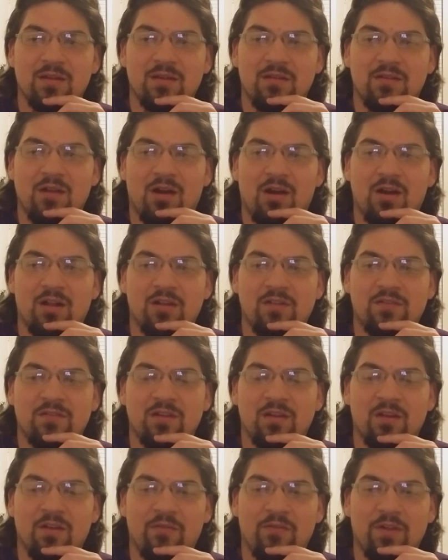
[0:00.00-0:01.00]
dodged
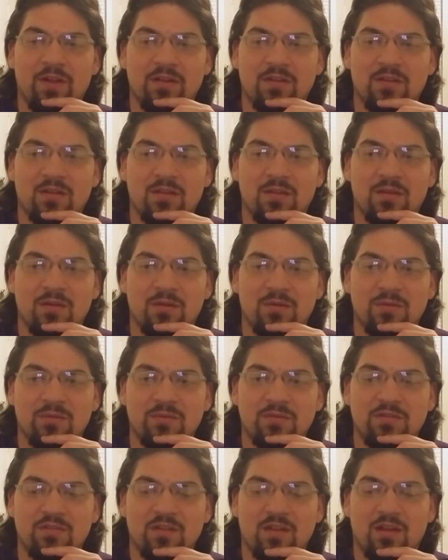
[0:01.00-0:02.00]
and deflected
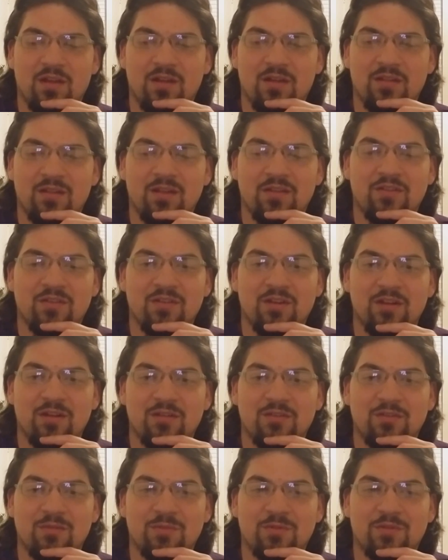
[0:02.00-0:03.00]
those legendary
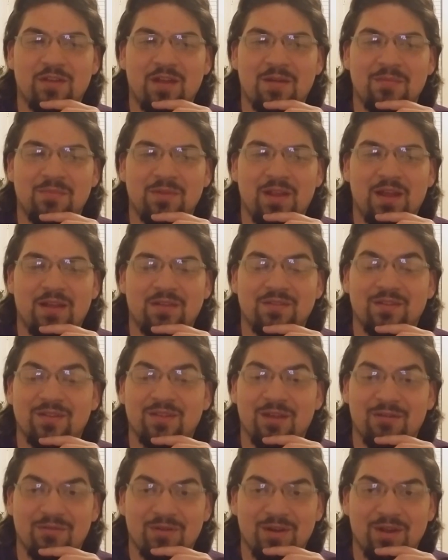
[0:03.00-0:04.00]
Super Saiyan blasts like
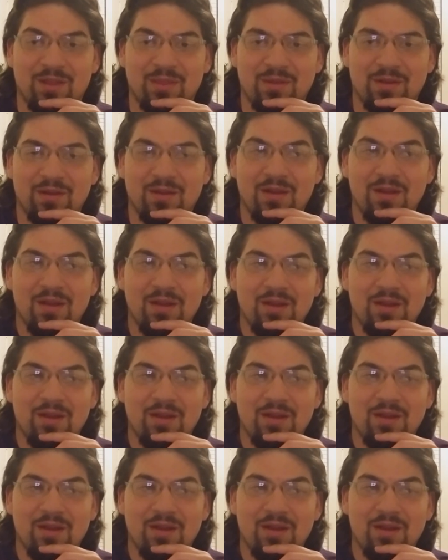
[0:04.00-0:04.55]
they were nothing.